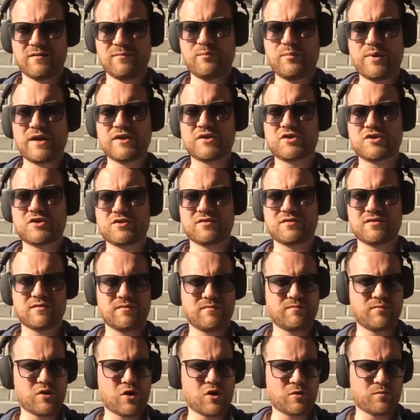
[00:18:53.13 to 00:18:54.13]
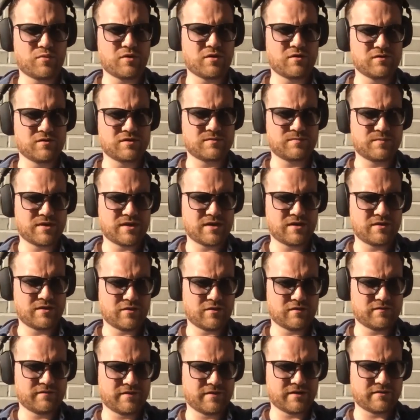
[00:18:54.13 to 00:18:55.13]
pitched blog post by
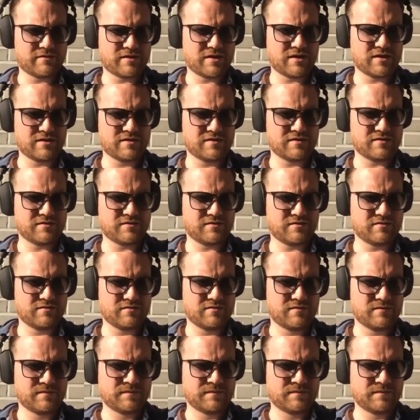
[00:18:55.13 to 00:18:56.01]
Nordvig, right? So